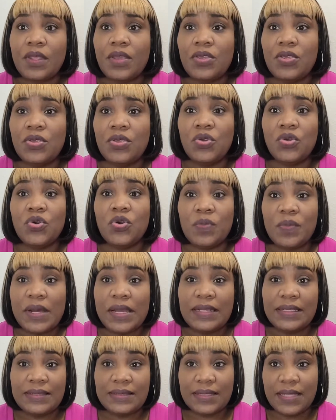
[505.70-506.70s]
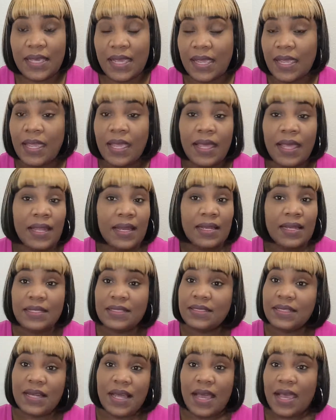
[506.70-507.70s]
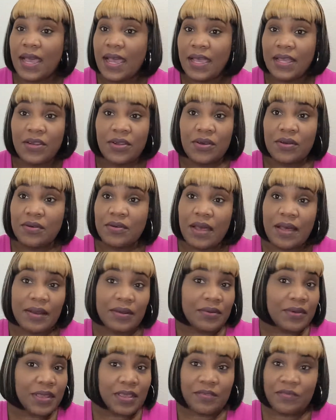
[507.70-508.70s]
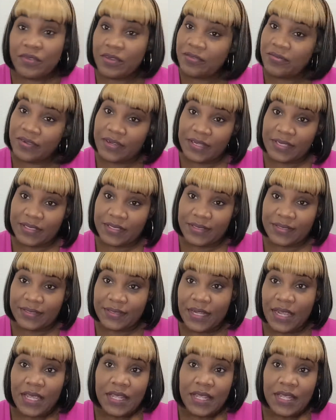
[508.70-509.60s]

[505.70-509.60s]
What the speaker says: You might say, listen, I don't give refunds.